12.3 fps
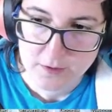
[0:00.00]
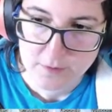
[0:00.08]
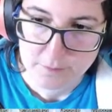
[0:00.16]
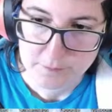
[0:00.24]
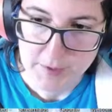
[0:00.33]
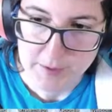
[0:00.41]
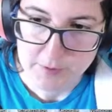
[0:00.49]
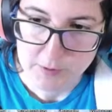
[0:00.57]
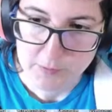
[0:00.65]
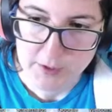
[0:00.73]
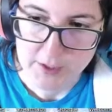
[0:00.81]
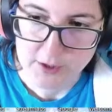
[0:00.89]
maybe
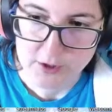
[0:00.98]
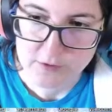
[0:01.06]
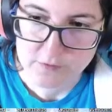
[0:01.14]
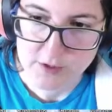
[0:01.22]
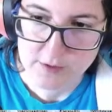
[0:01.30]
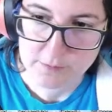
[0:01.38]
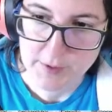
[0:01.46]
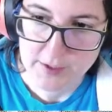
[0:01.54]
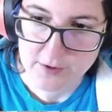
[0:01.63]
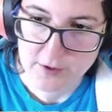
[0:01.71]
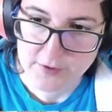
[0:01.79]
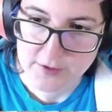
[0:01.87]
what I could have done
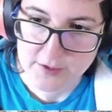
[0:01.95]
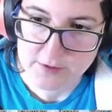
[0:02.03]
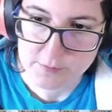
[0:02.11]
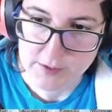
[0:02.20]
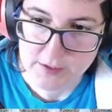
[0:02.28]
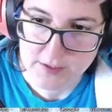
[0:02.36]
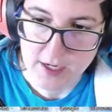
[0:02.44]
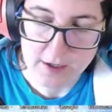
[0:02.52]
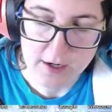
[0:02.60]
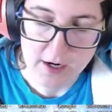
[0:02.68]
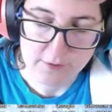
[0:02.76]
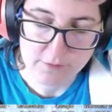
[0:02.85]
better on this, because
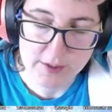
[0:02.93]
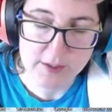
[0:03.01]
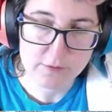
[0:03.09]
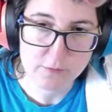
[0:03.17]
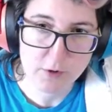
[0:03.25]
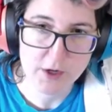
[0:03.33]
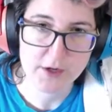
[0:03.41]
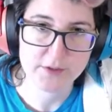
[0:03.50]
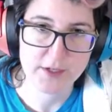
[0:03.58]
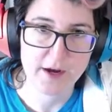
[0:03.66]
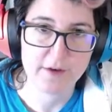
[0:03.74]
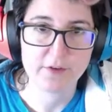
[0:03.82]
I really want
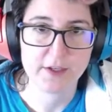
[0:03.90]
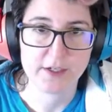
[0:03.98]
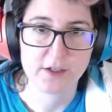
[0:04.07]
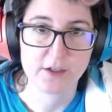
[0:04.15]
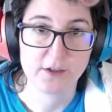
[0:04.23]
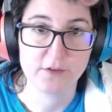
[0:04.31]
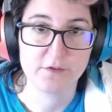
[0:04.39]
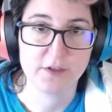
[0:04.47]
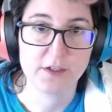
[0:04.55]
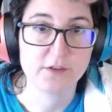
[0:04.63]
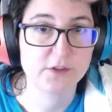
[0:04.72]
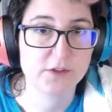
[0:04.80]
to have like a good
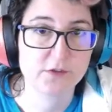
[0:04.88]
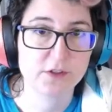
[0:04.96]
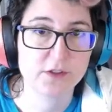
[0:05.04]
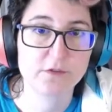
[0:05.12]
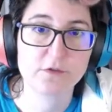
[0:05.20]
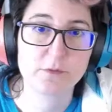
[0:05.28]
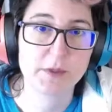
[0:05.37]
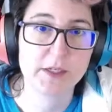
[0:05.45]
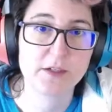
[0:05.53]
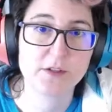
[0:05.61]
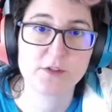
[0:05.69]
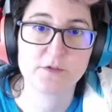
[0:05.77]
video tutorial for
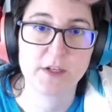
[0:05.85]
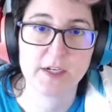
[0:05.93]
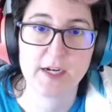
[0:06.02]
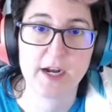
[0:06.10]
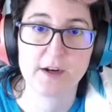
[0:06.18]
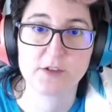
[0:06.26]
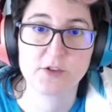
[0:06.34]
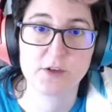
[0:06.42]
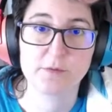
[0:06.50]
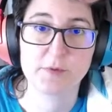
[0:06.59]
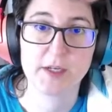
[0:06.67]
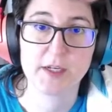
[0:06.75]
players of like how to
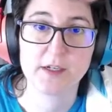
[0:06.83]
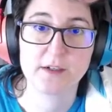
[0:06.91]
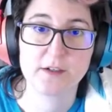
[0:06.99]
start playing.